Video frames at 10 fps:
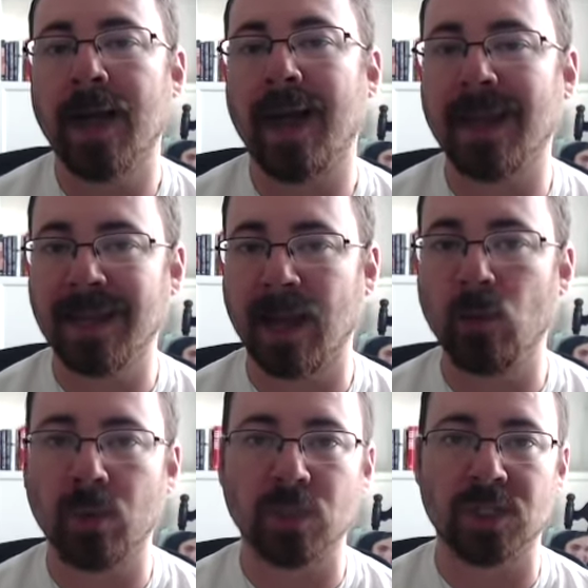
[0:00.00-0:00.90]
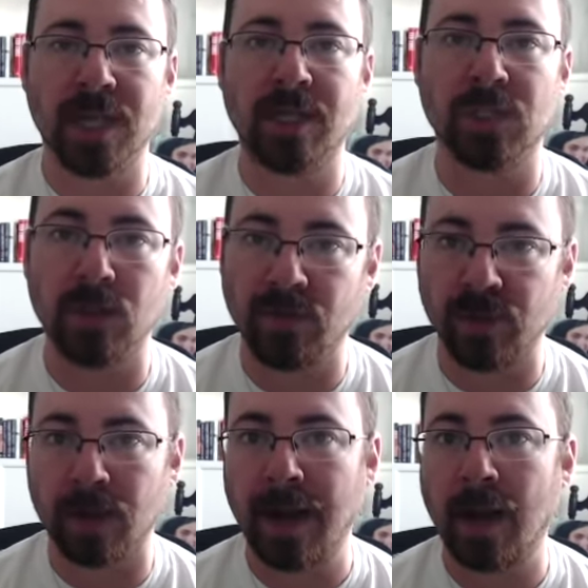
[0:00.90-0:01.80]
And again, we would just ask you to
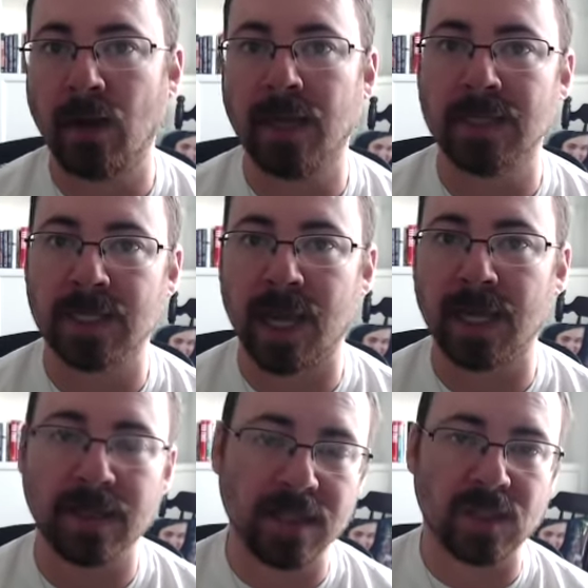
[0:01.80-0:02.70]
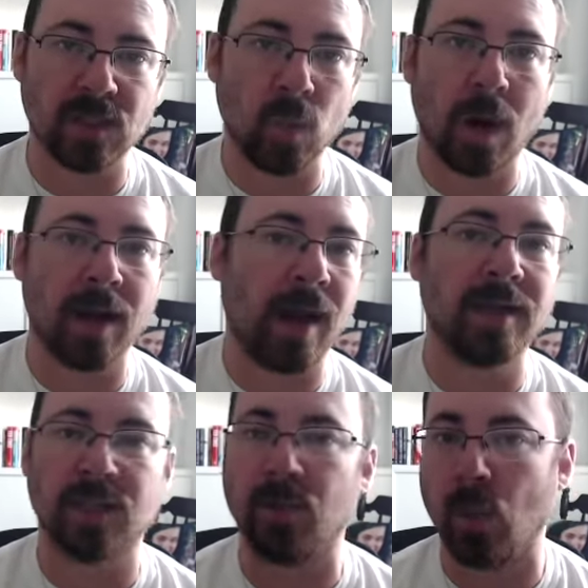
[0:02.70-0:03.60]
fill it out and say, this is why I
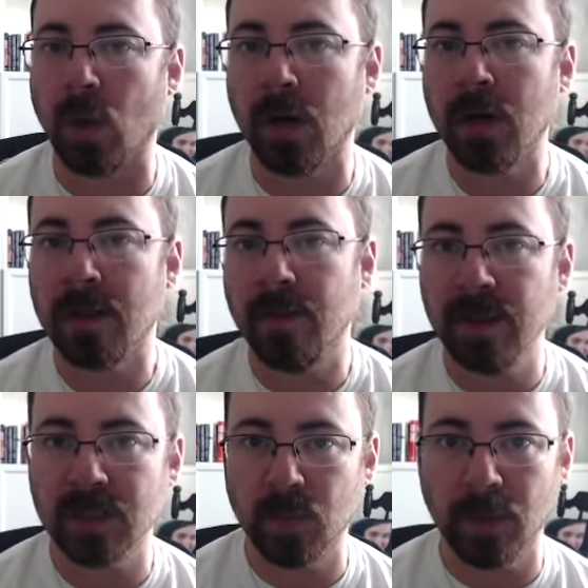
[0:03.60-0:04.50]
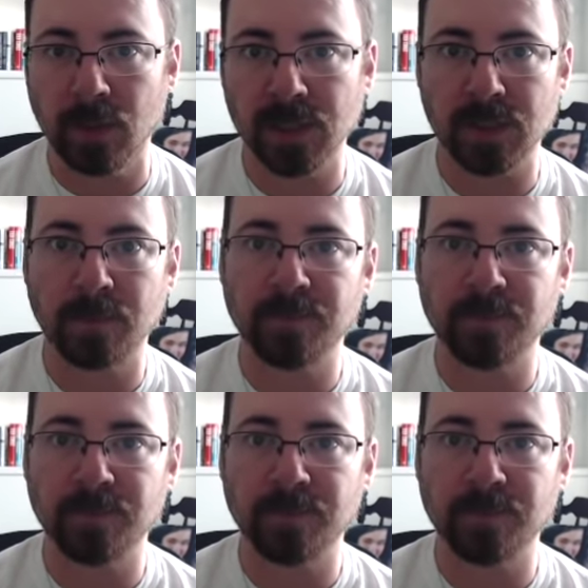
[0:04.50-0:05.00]
support these bills.